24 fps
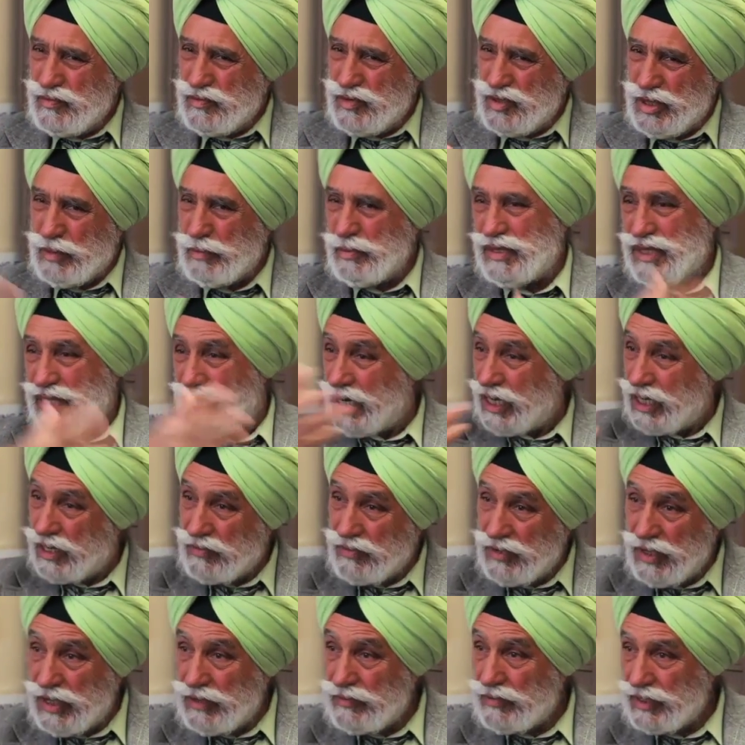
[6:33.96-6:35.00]
sympathetic
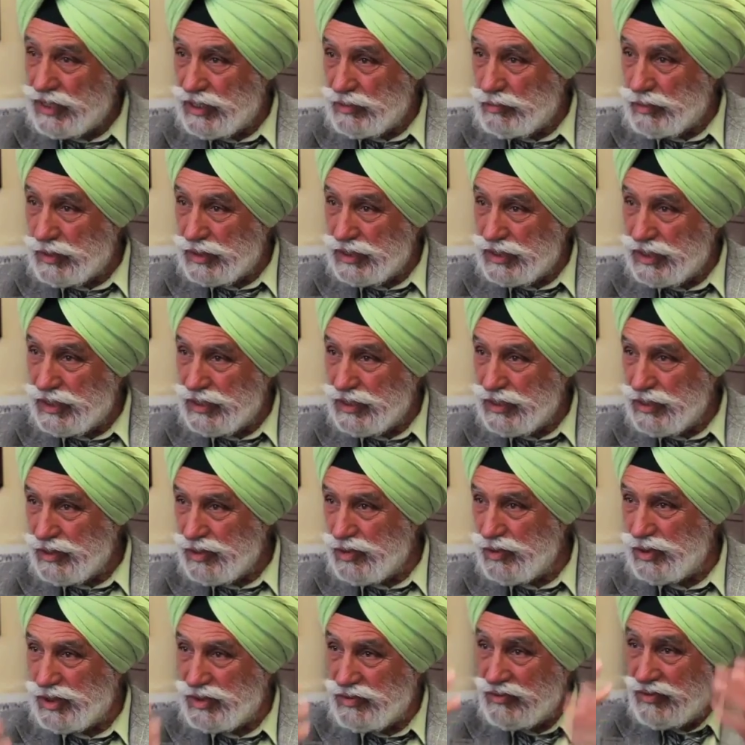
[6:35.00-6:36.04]
feeling for the person
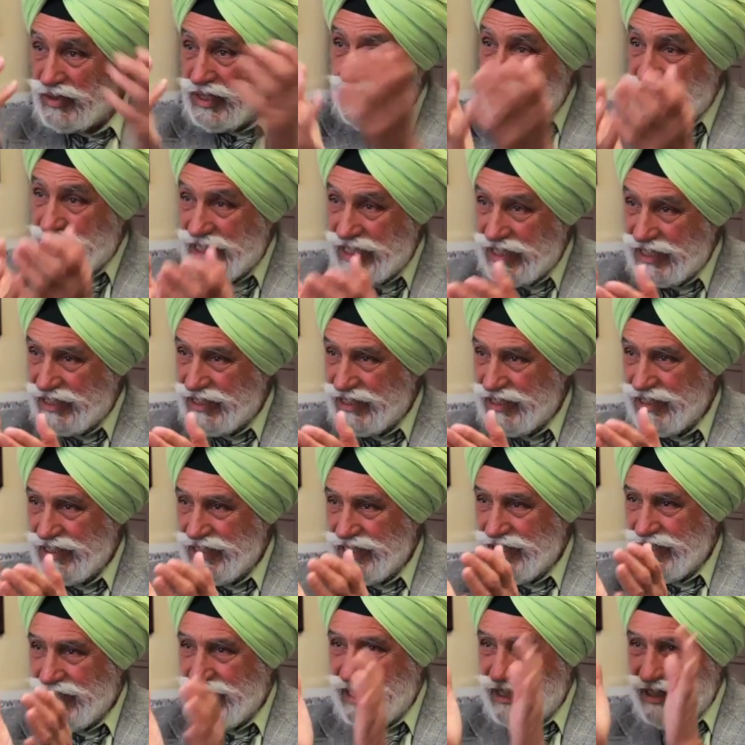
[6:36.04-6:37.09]
who was weak
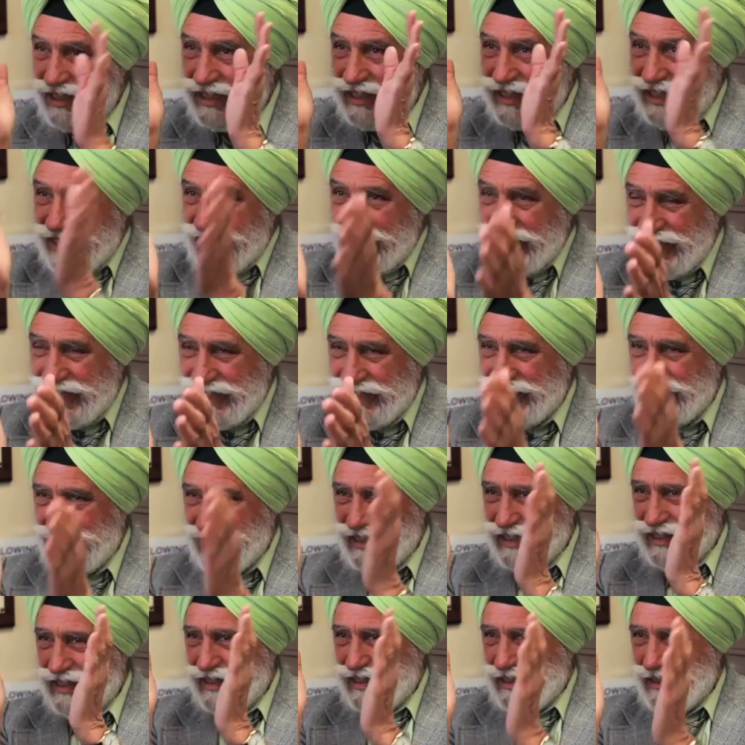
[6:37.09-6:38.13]
and really
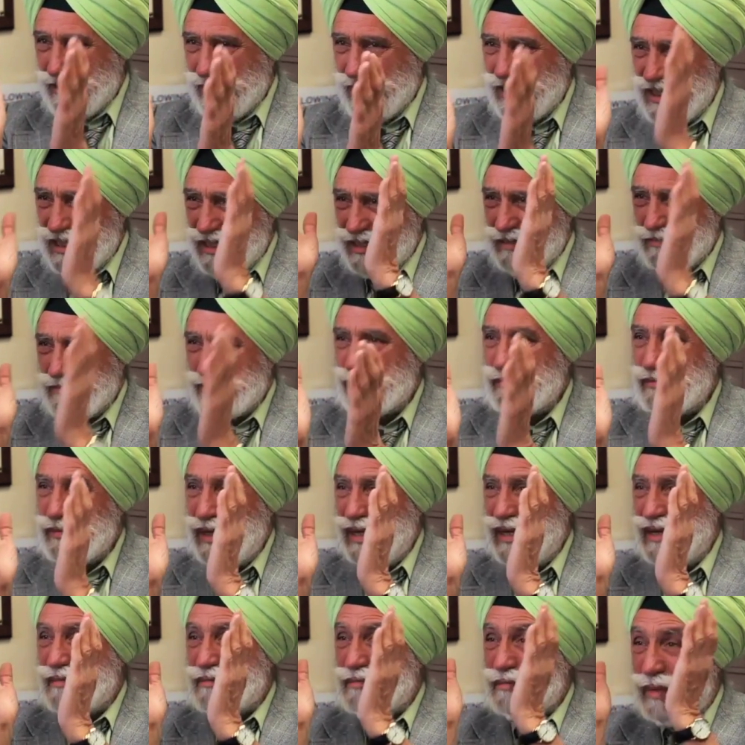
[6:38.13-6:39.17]
was
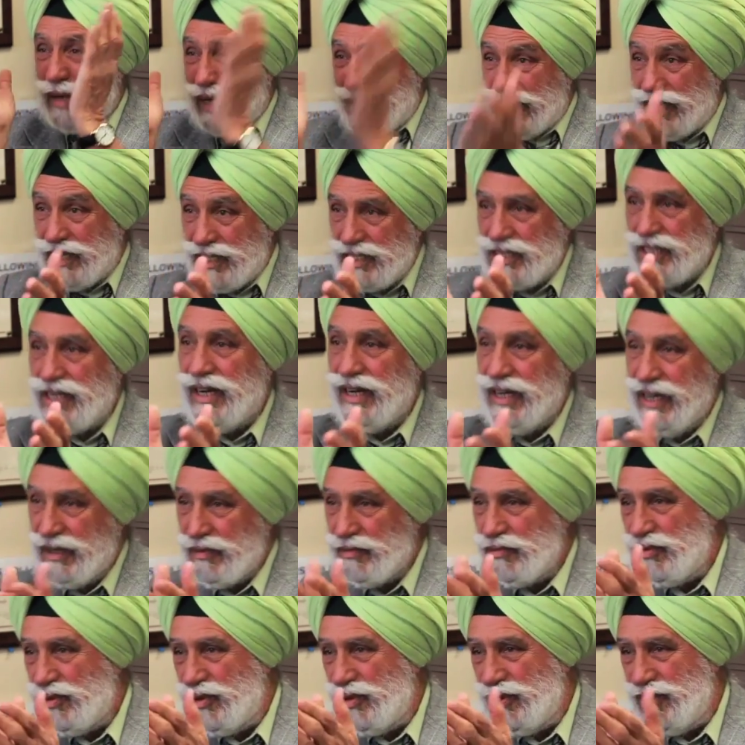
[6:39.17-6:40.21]
in a beggar's kind
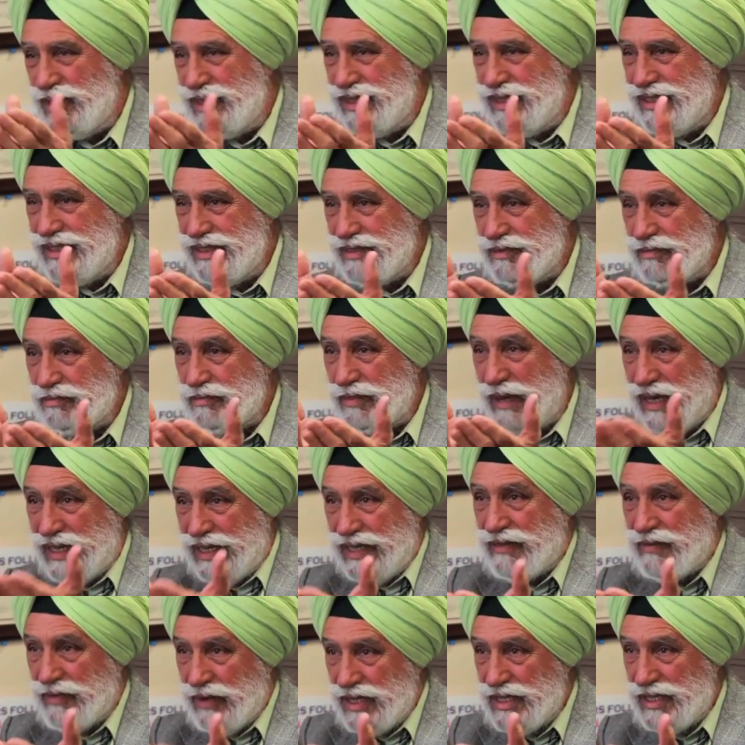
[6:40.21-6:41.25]
of mood,
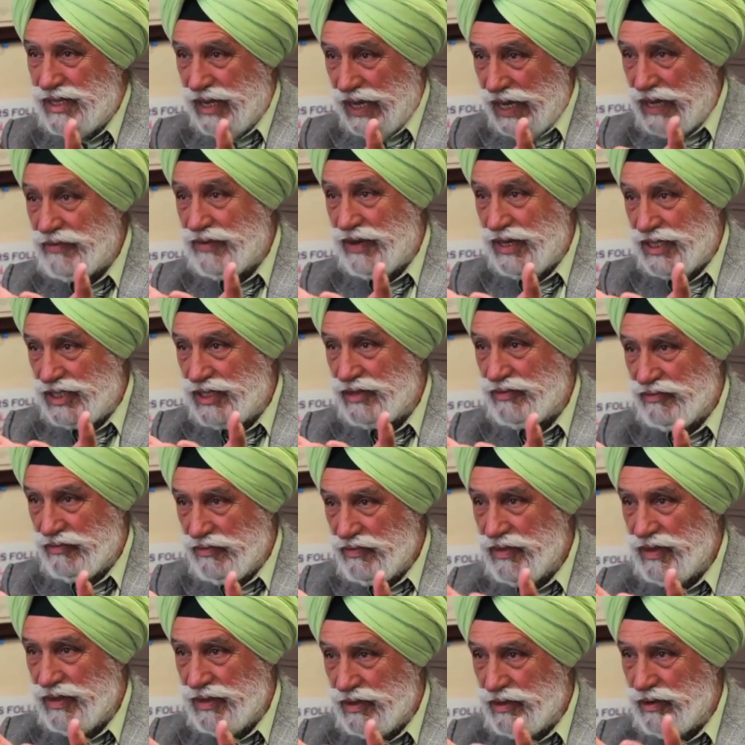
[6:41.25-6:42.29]
begging for his life as if,
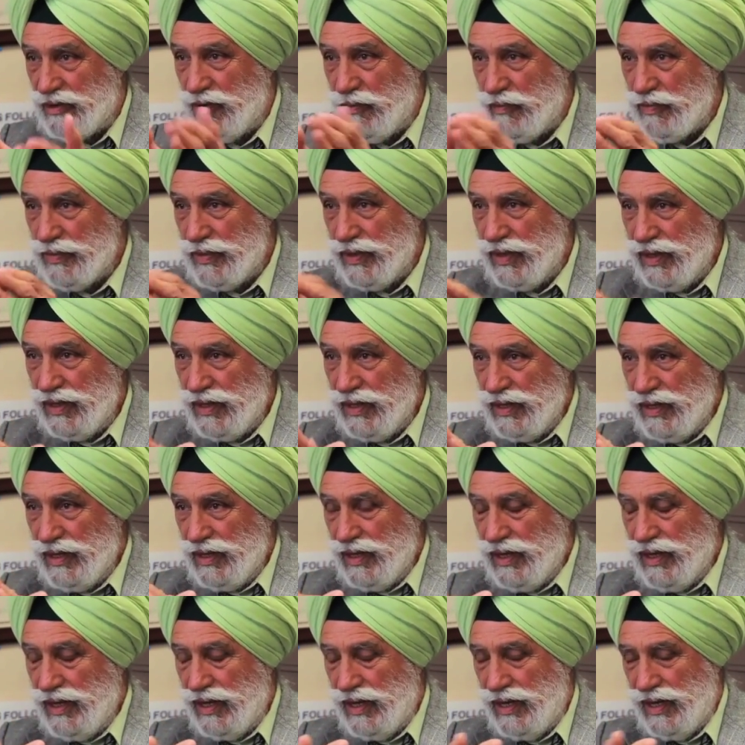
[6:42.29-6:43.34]
you know.
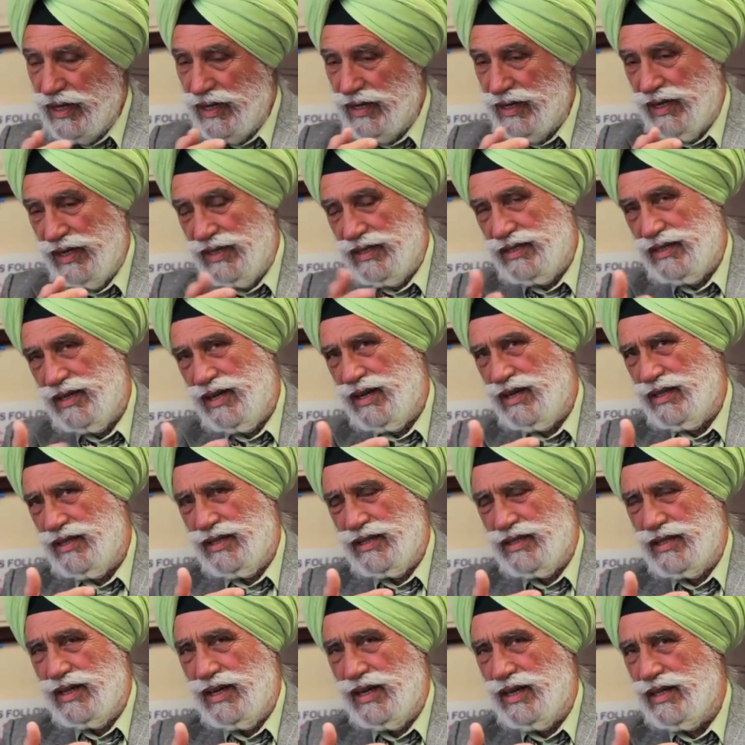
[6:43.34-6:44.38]
And I saw
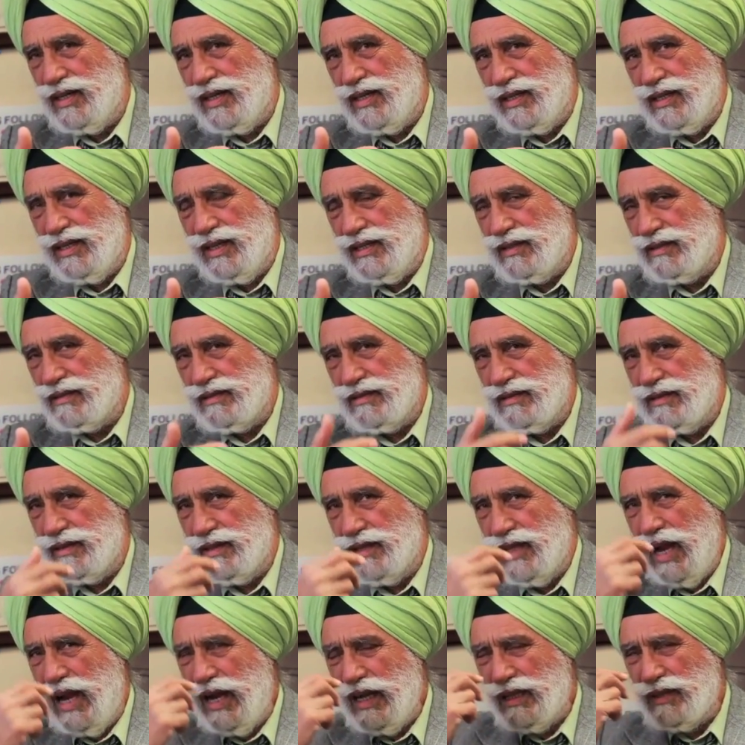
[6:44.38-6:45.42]
this guy, and then
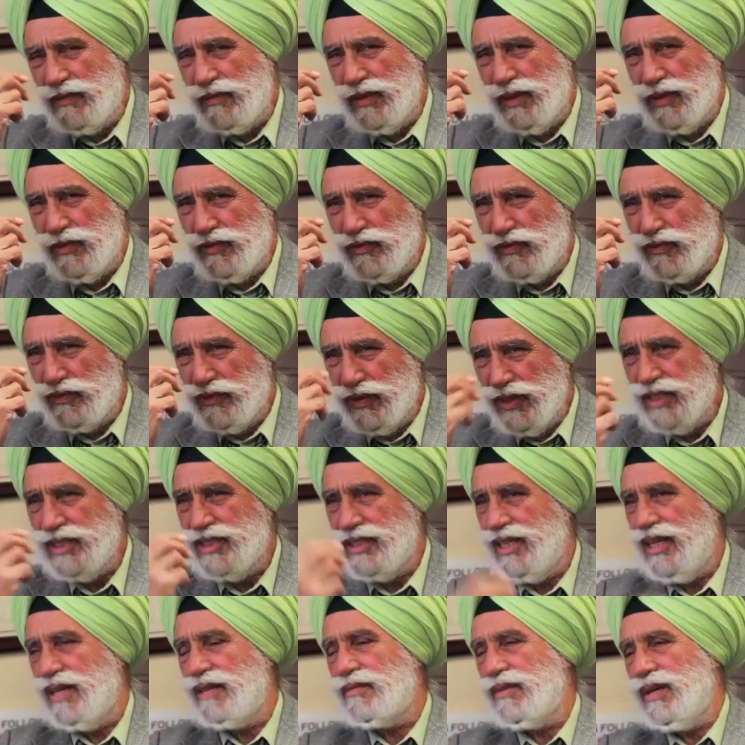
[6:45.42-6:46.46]
that was the
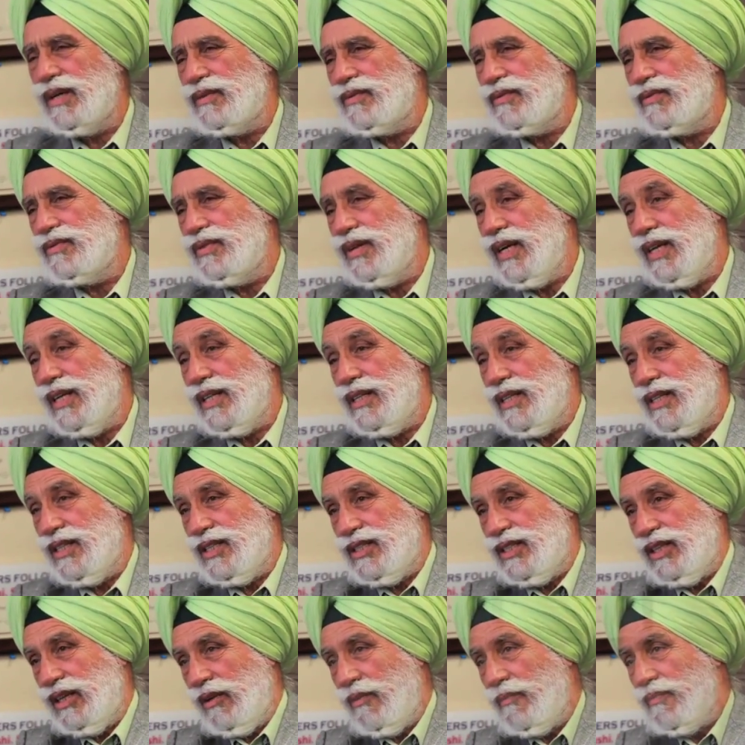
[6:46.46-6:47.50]
first time I felt
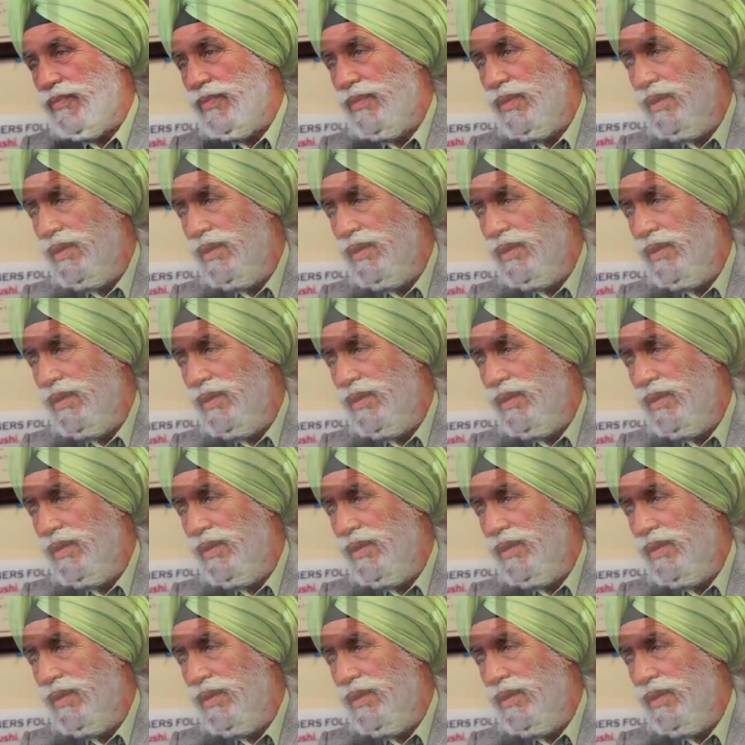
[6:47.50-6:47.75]
this thing.